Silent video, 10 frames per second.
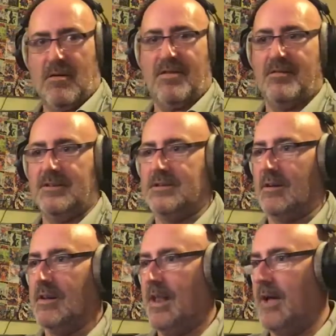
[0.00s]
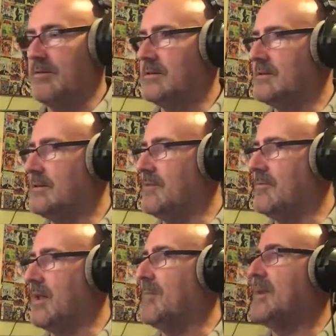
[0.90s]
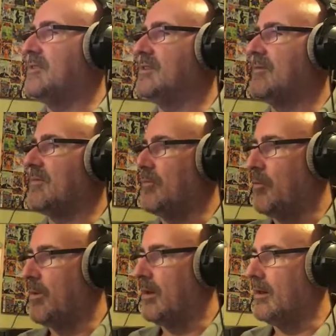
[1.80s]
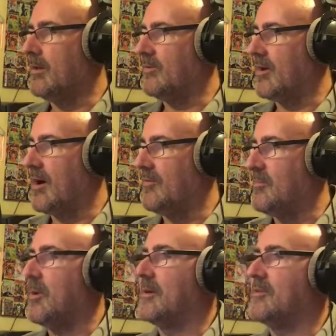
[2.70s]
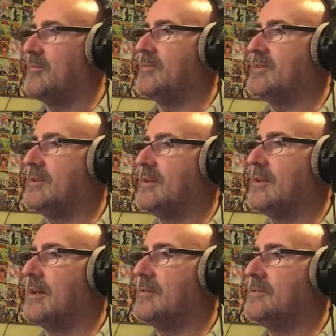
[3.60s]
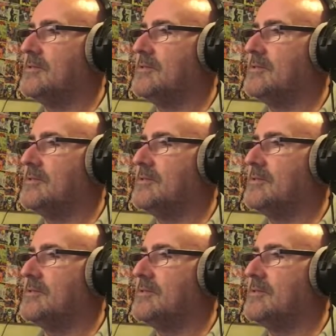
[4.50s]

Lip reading: well, I thought he's got loads, doesn't he? Really? I mean, he doesn't give a full pint; he does half a pint, obviously. You know,